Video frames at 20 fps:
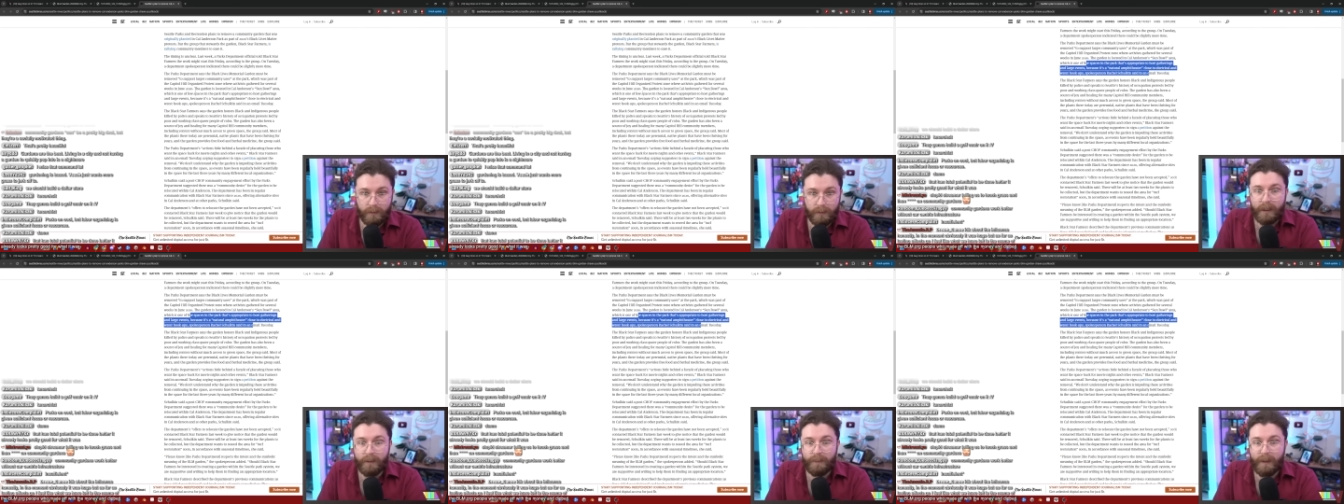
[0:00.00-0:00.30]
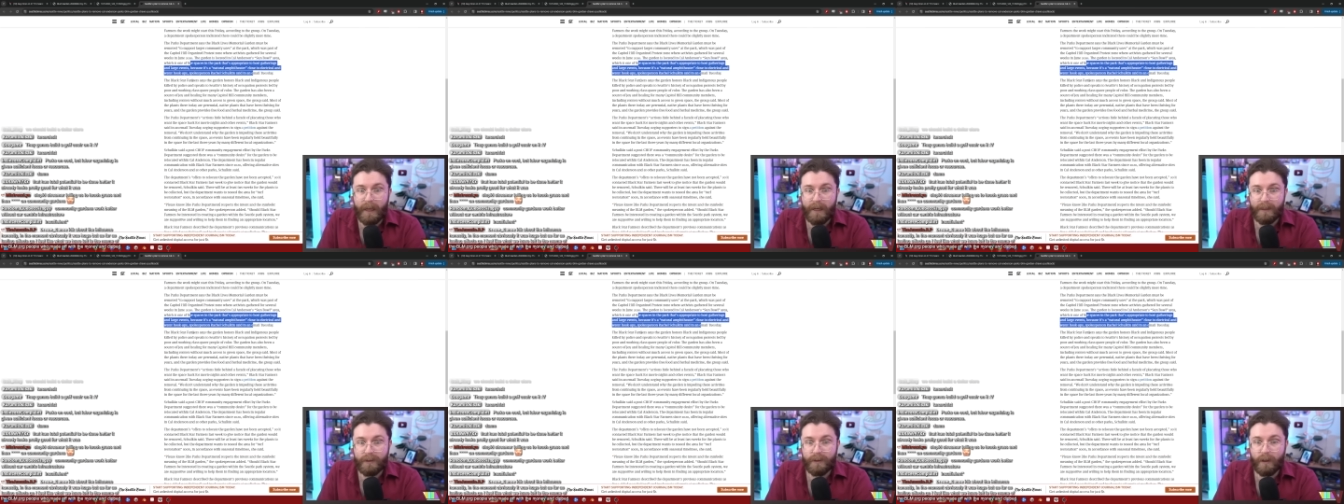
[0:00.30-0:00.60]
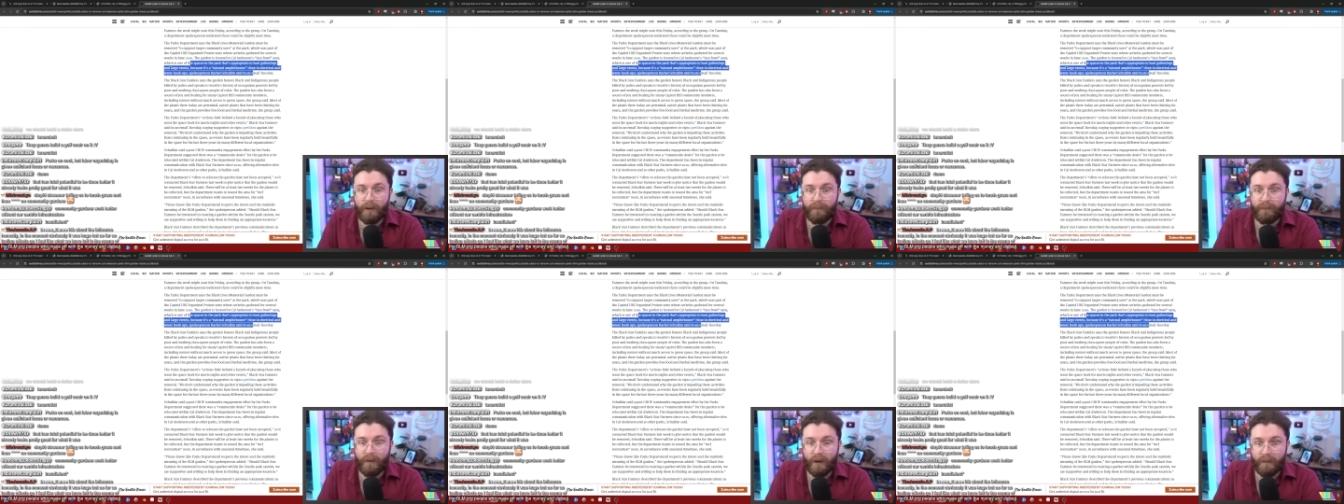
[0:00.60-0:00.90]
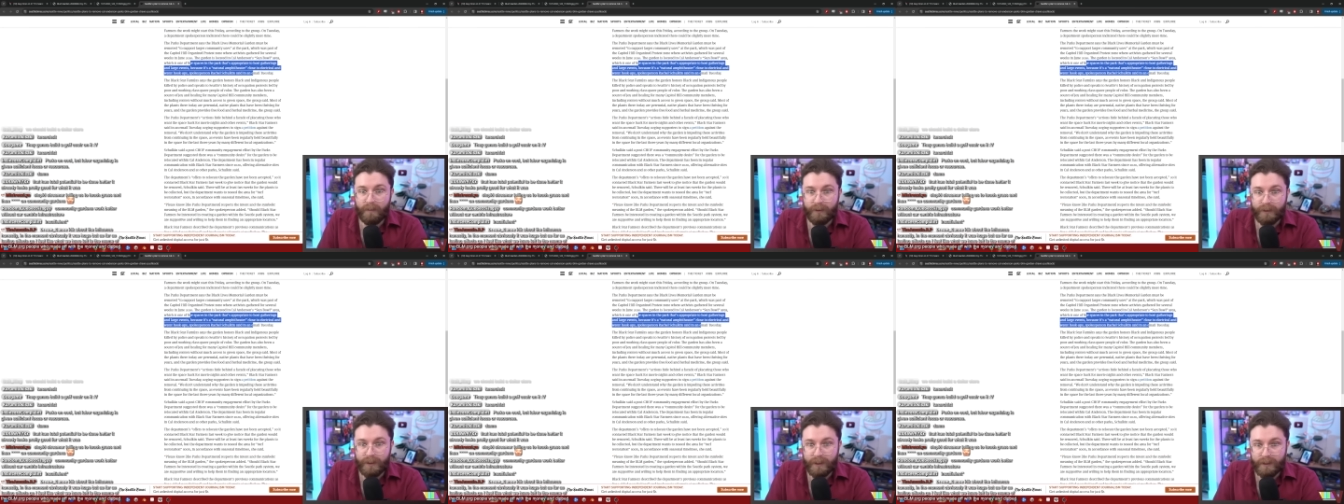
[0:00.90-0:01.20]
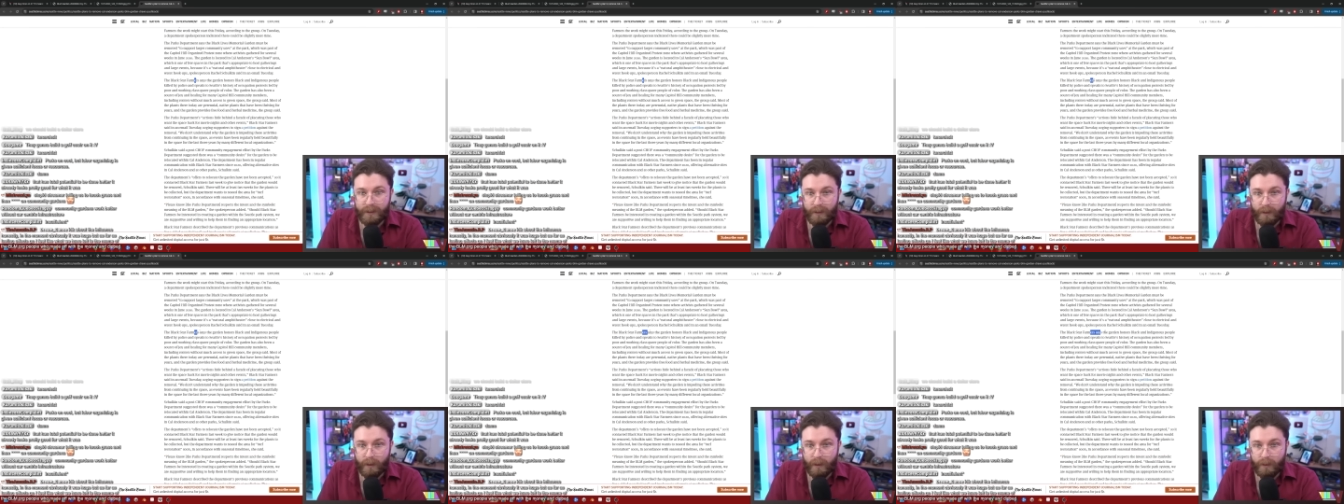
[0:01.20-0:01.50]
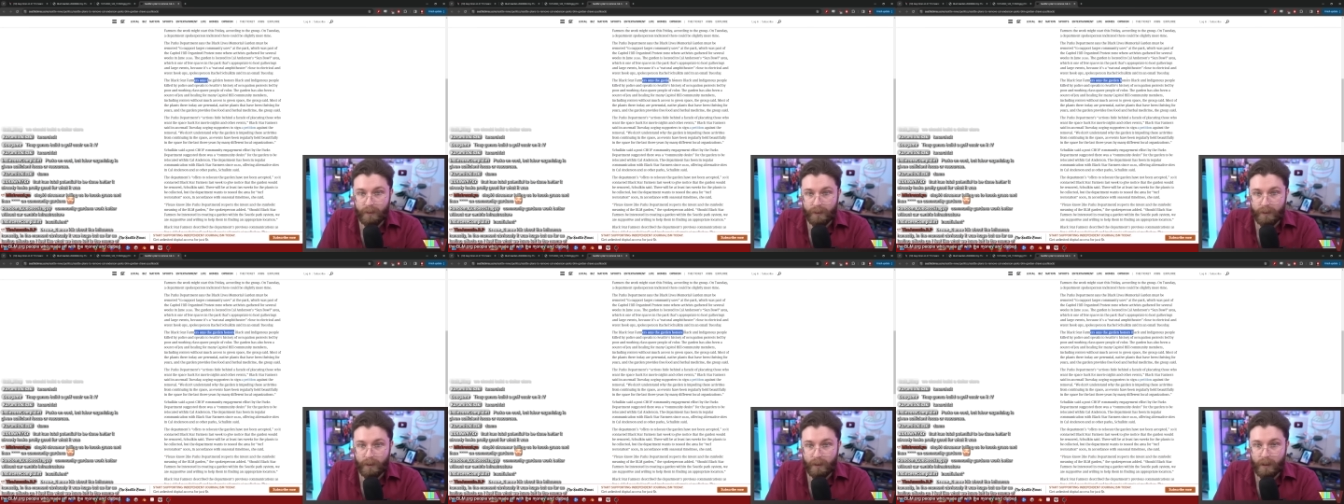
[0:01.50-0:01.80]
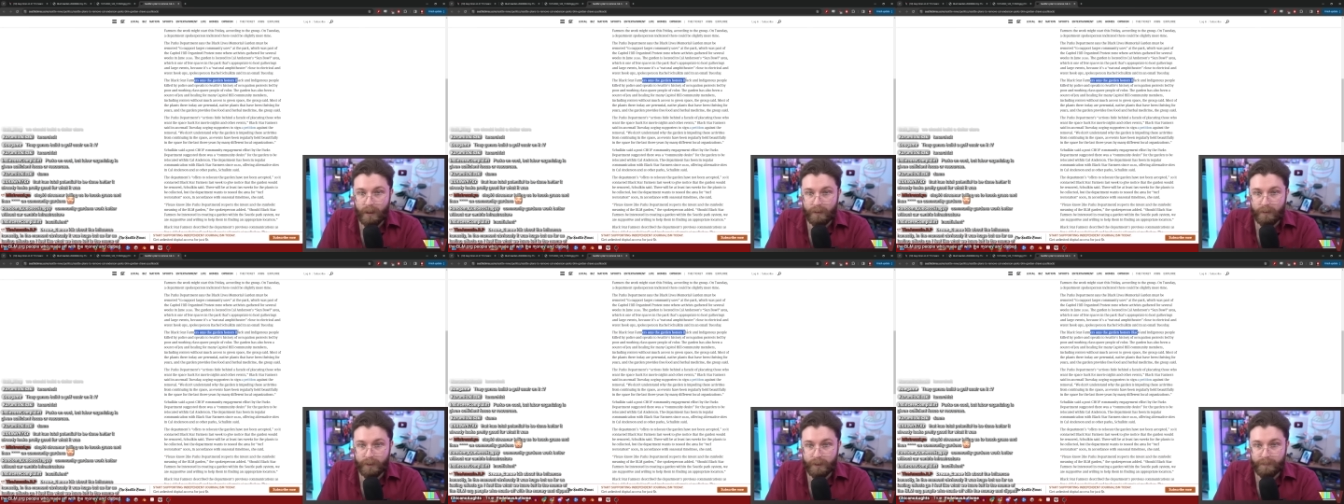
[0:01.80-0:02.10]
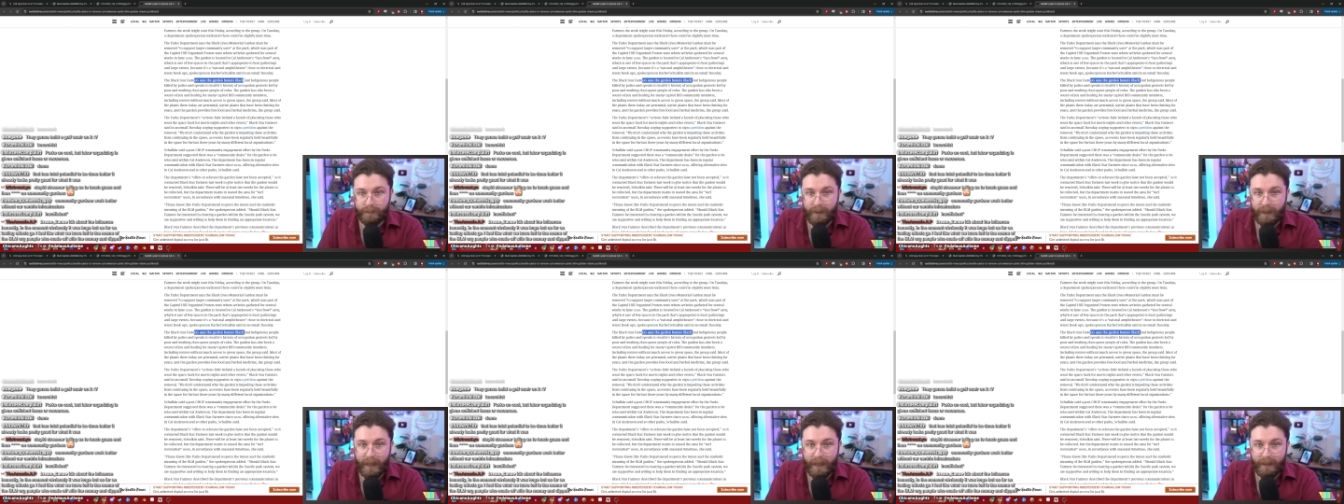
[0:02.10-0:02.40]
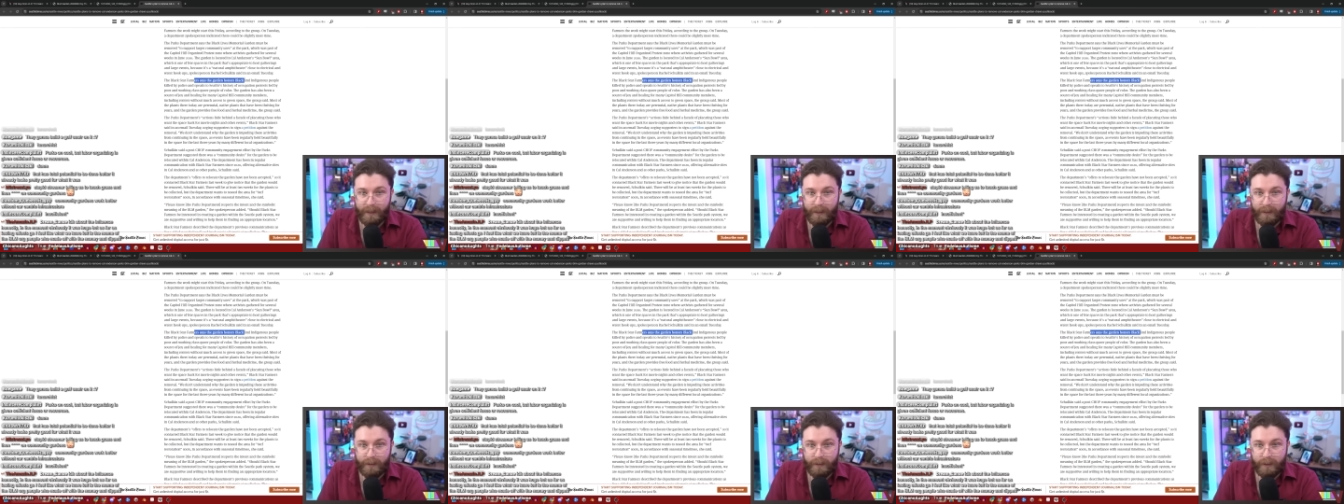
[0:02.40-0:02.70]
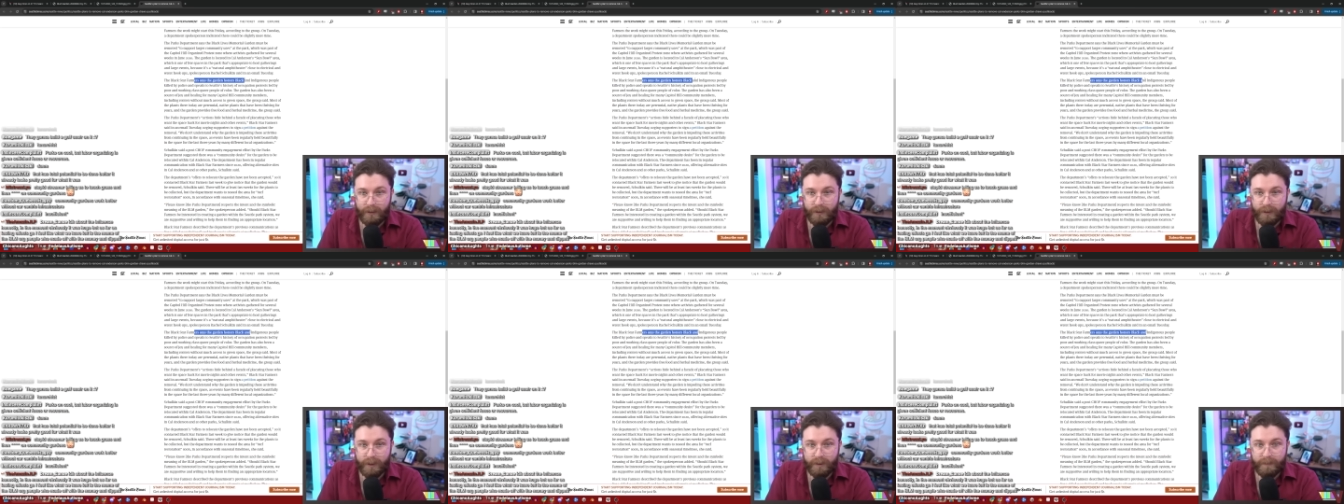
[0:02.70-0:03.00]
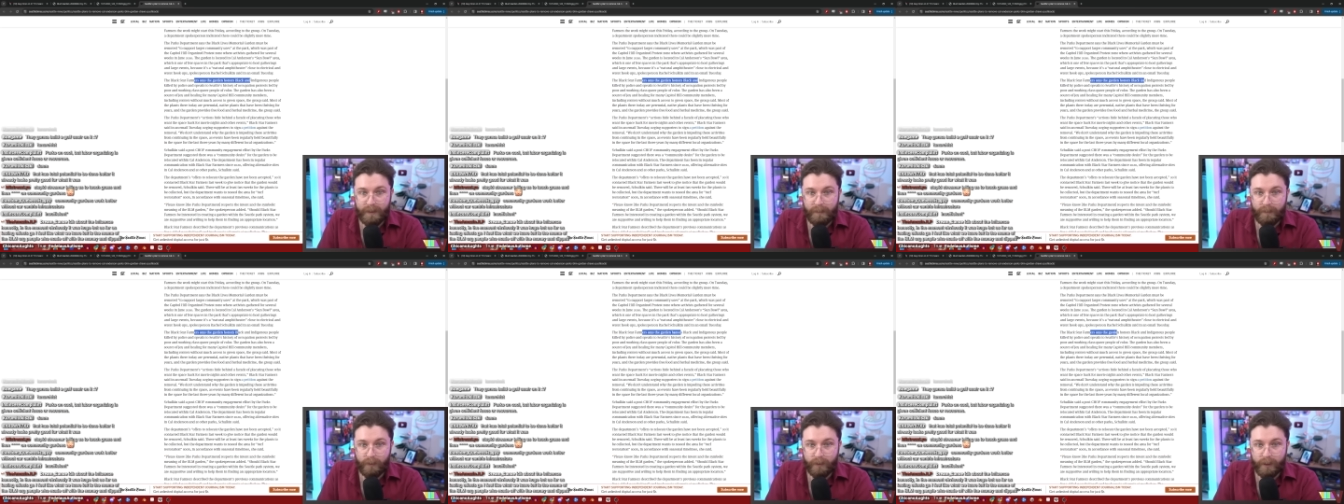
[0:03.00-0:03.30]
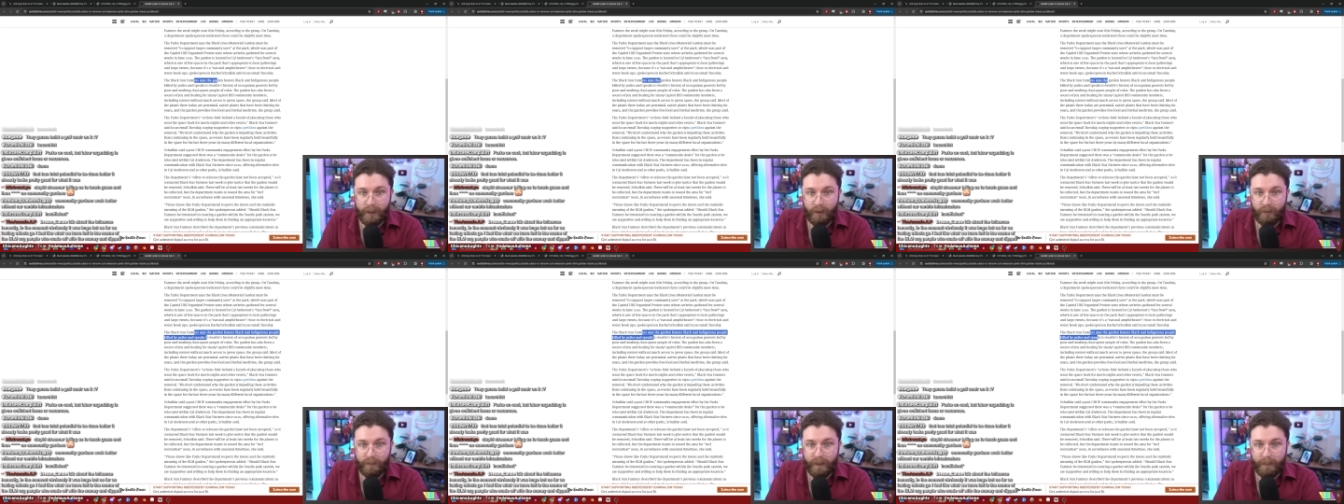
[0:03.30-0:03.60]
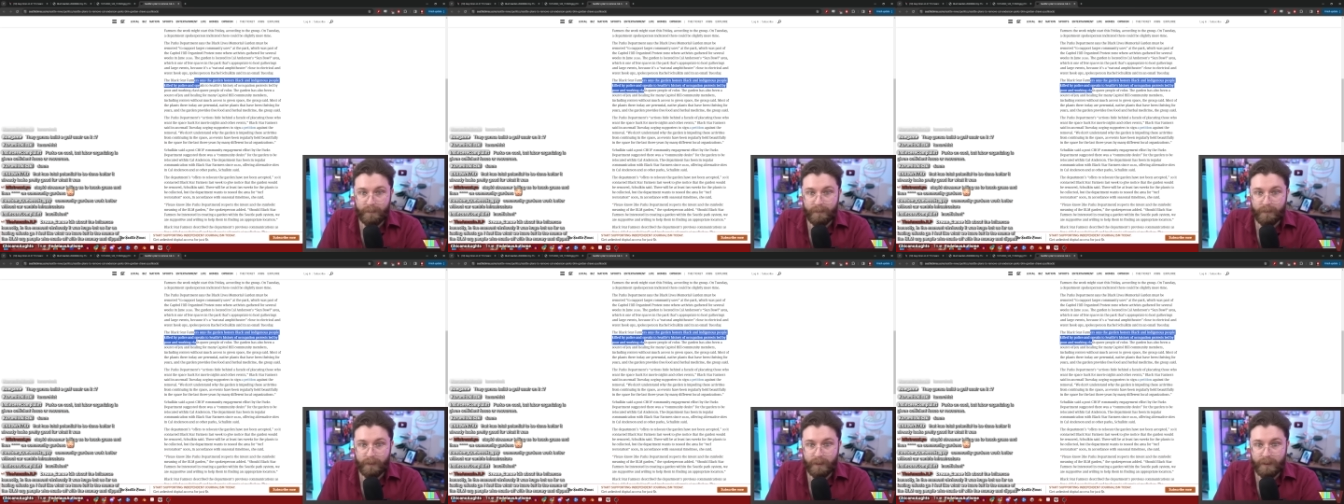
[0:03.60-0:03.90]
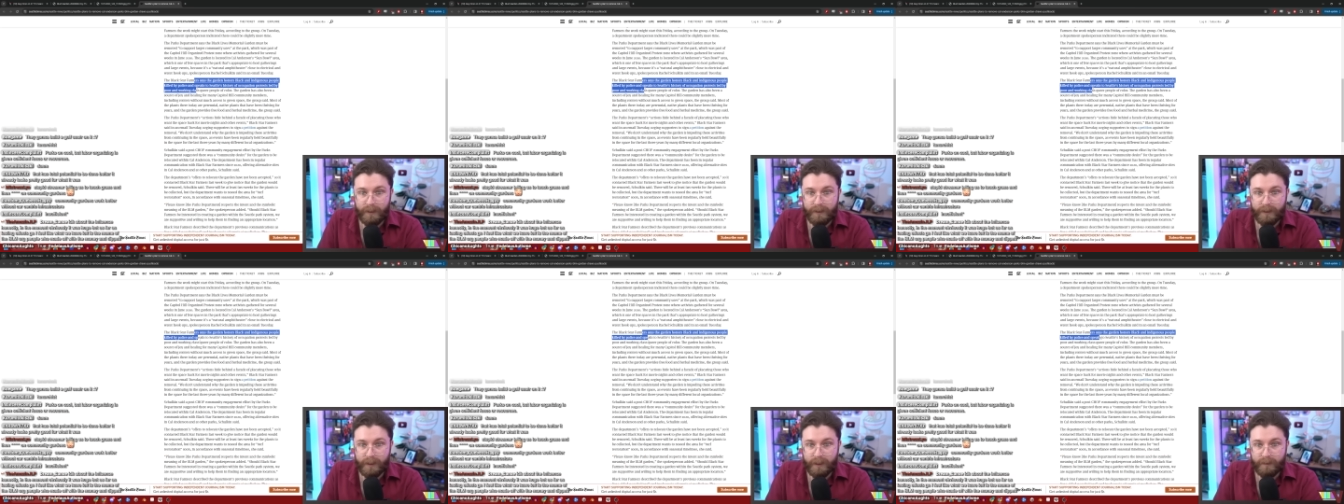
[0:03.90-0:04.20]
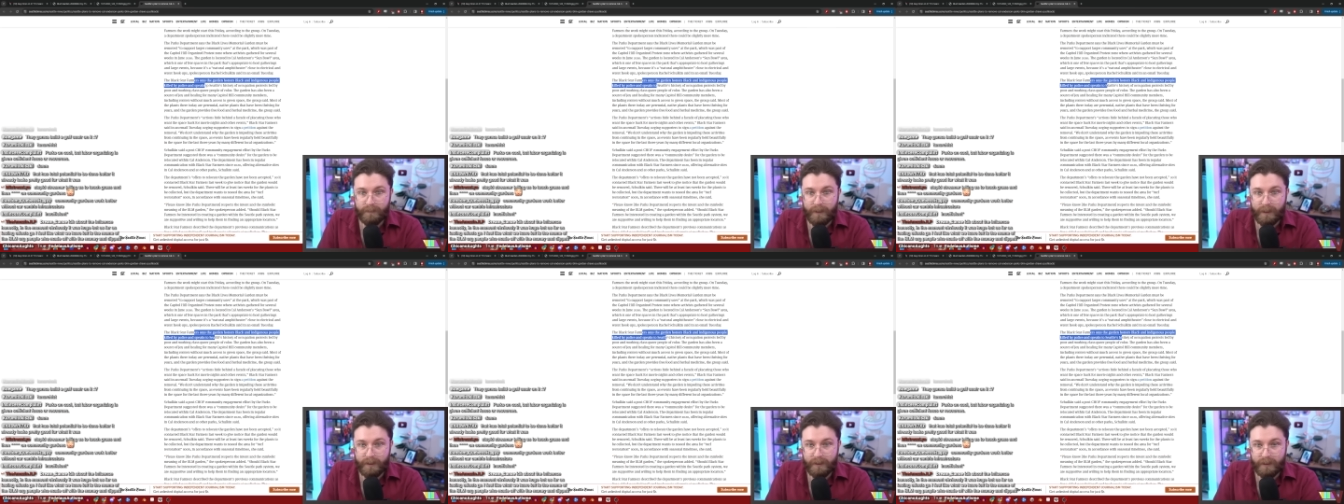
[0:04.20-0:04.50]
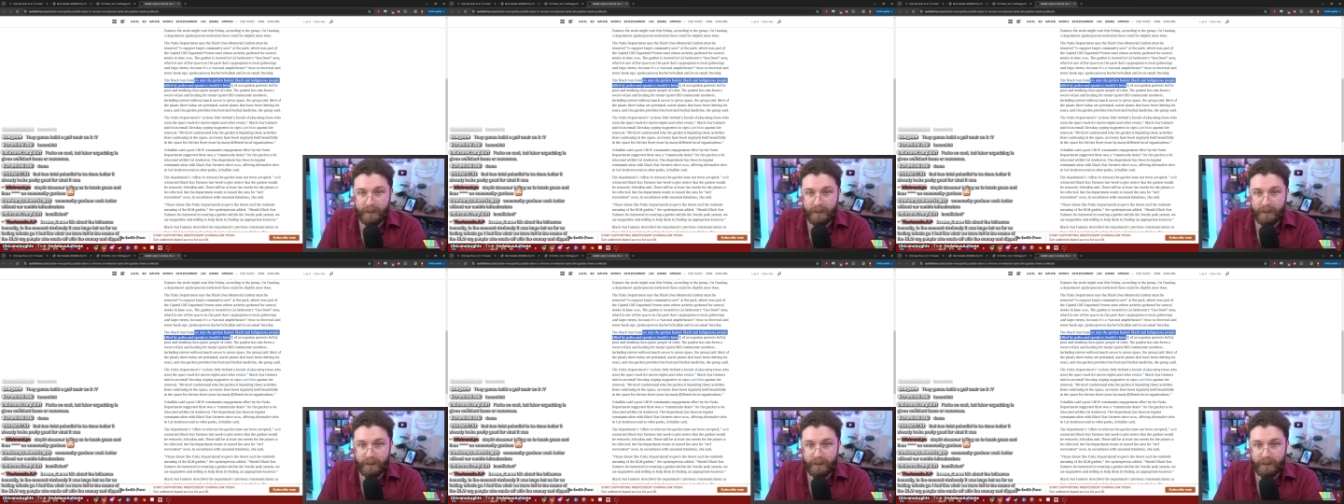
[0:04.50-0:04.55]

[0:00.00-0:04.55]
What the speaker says: The Black Star Farmer says the garden honors Black and Indigenous people killed by police and speaks